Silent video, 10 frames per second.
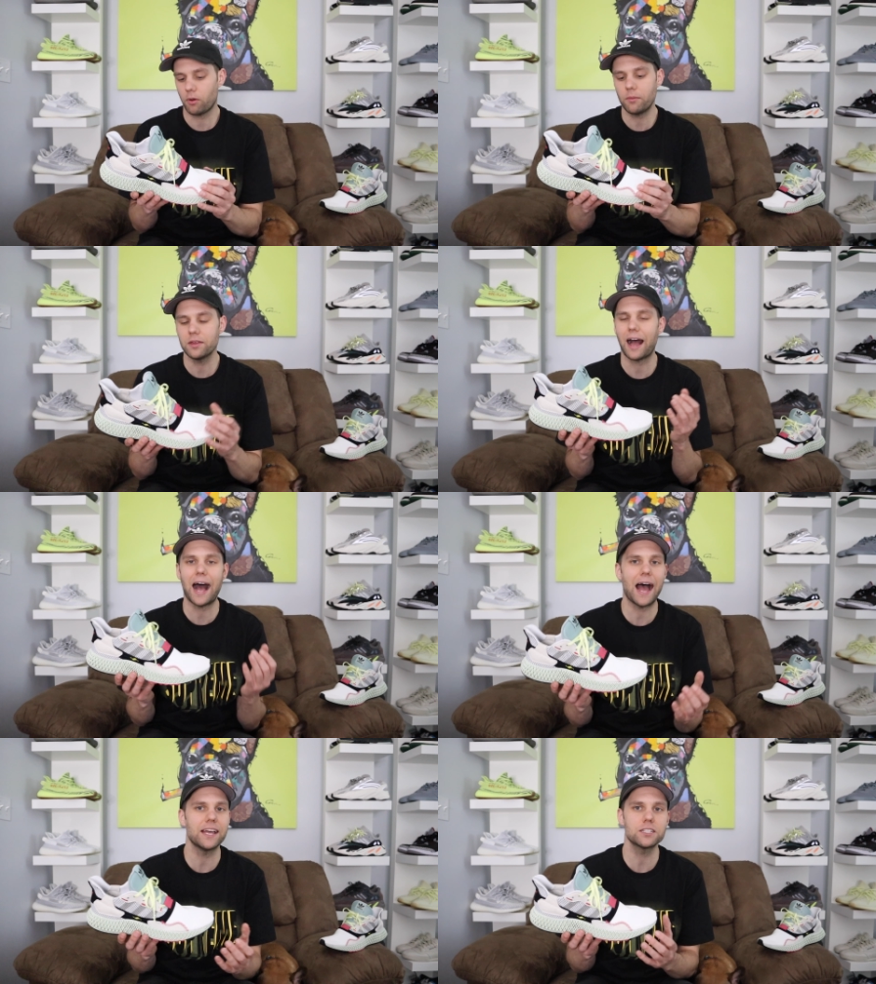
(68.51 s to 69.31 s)
probably the
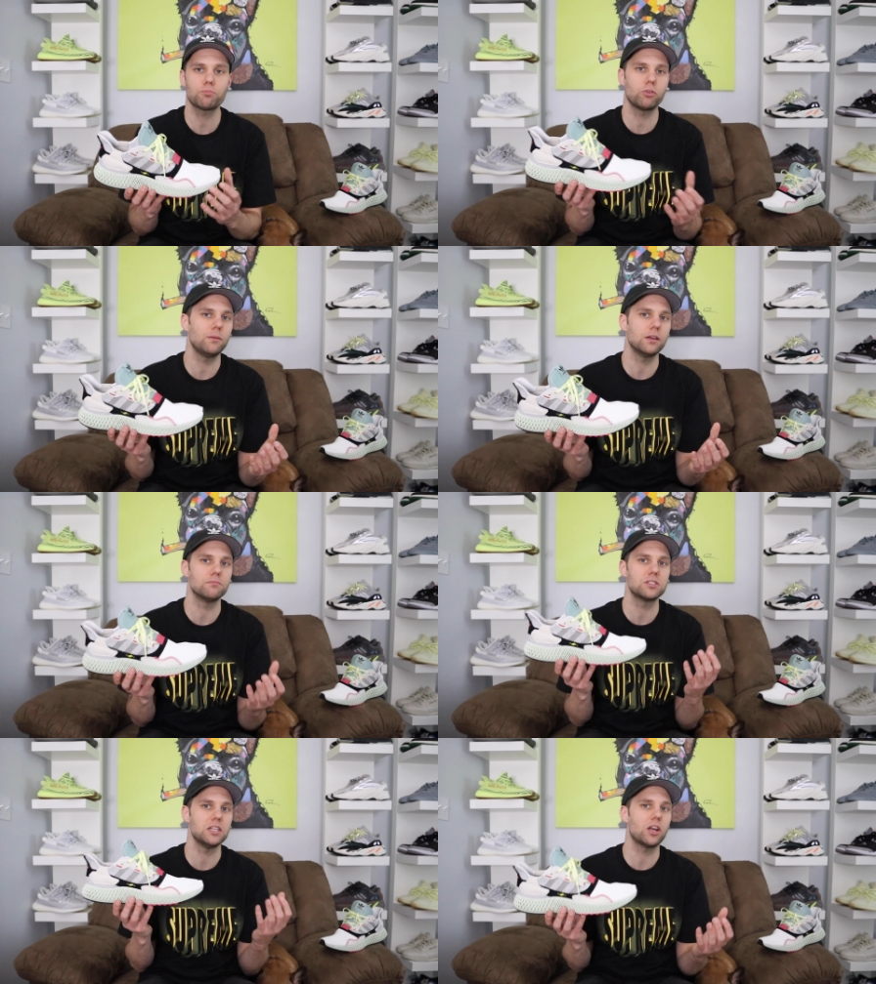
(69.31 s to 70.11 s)
highest
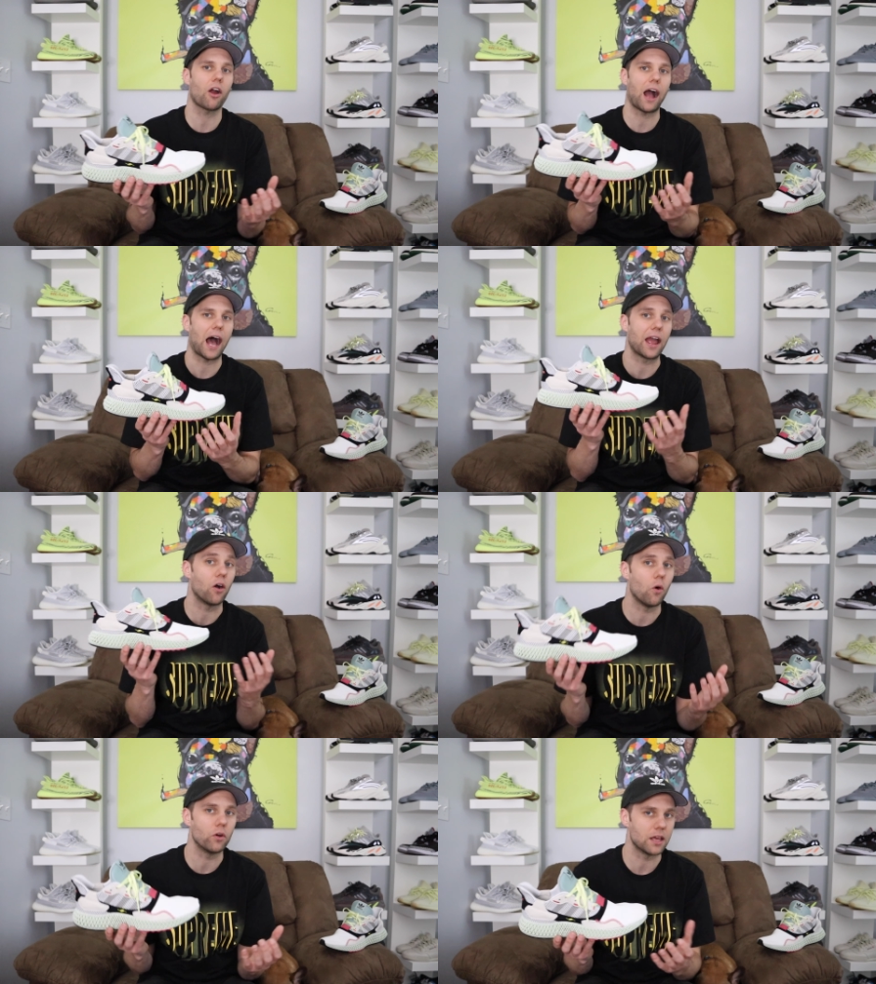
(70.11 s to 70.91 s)
premium sneaker I
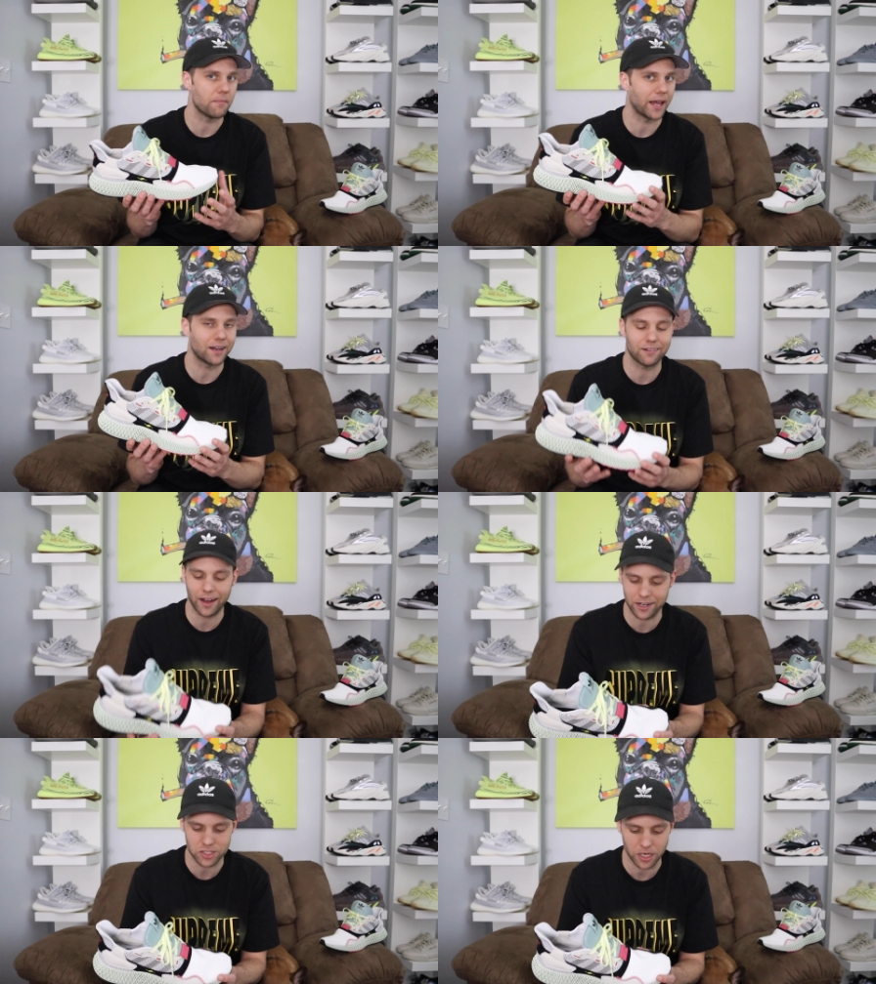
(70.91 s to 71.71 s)
own in my
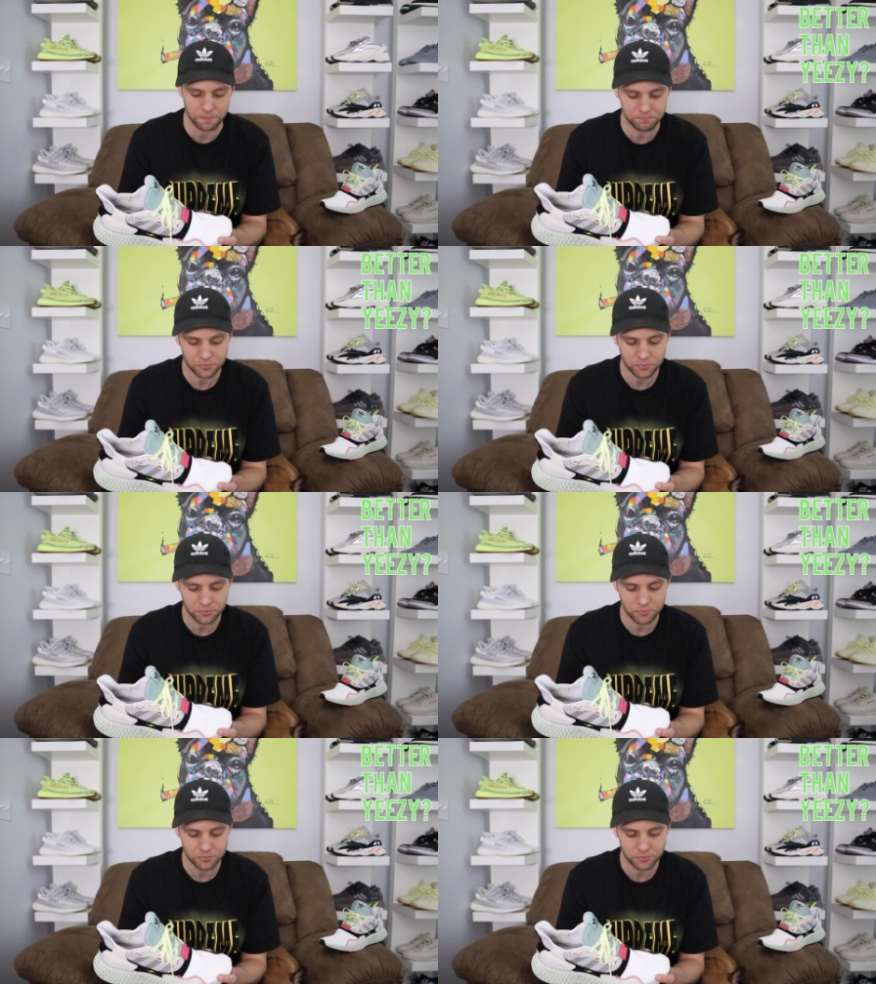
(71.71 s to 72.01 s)
collection.